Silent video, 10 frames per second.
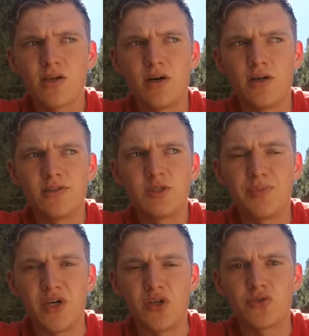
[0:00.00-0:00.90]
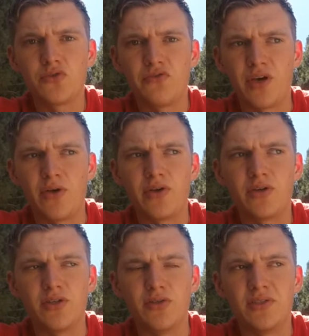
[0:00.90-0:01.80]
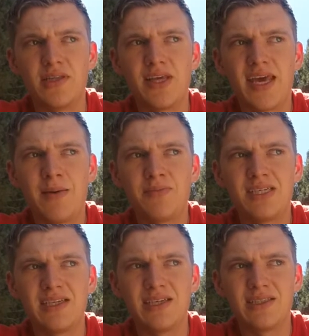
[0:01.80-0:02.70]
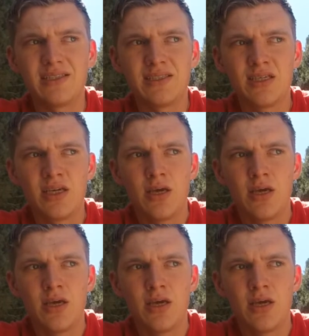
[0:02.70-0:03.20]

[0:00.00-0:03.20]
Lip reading: called Spiritual Failure Using the Emptiness.